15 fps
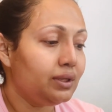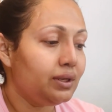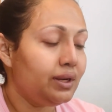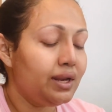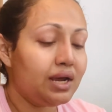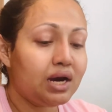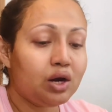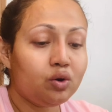
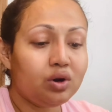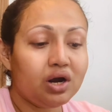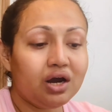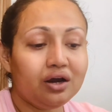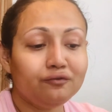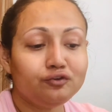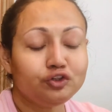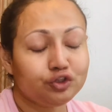now I
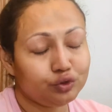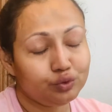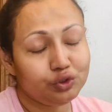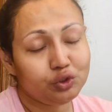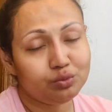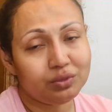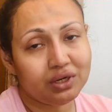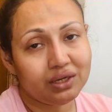have shown
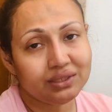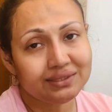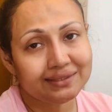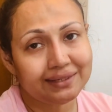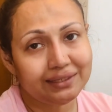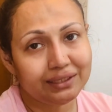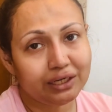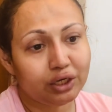you my
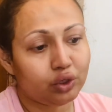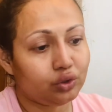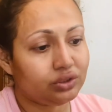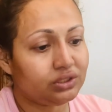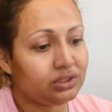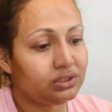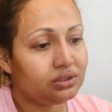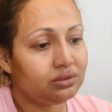skincare
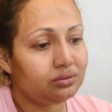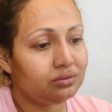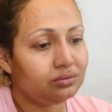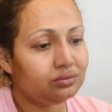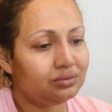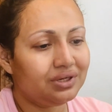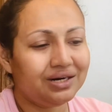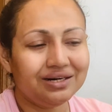routine.
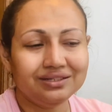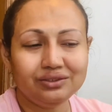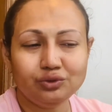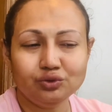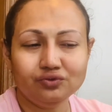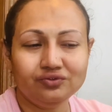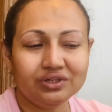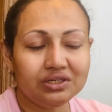I
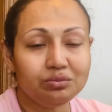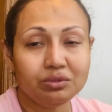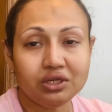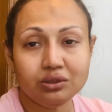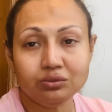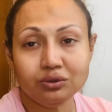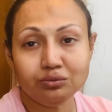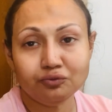do very
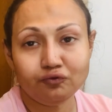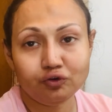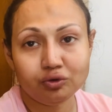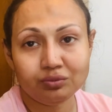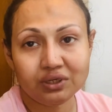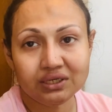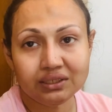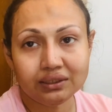minimum for
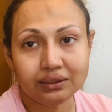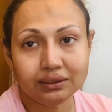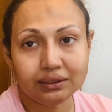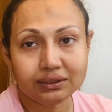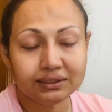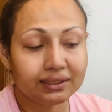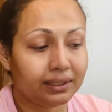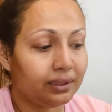my
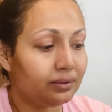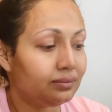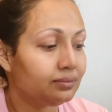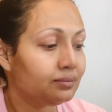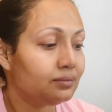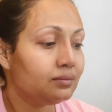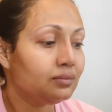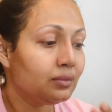skin.
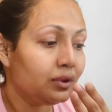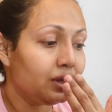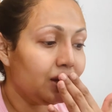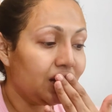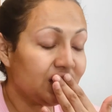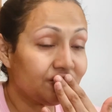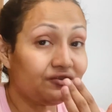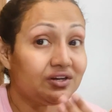
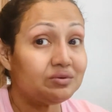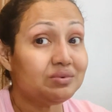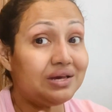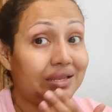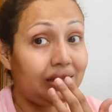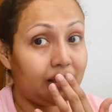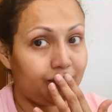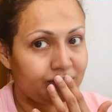As far as my
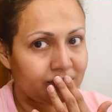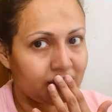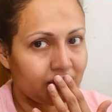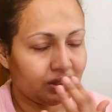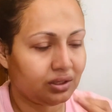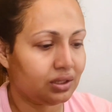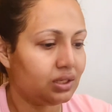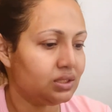lips
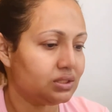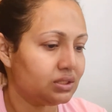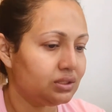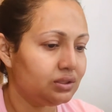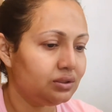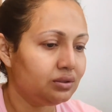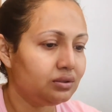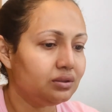are
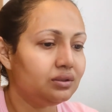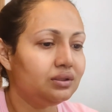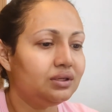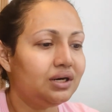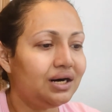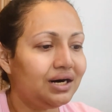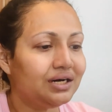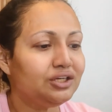concerned,
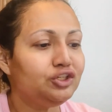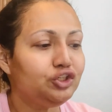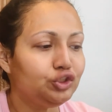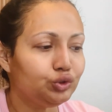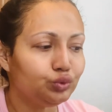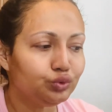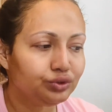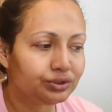I
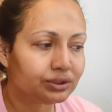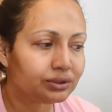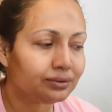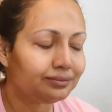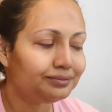use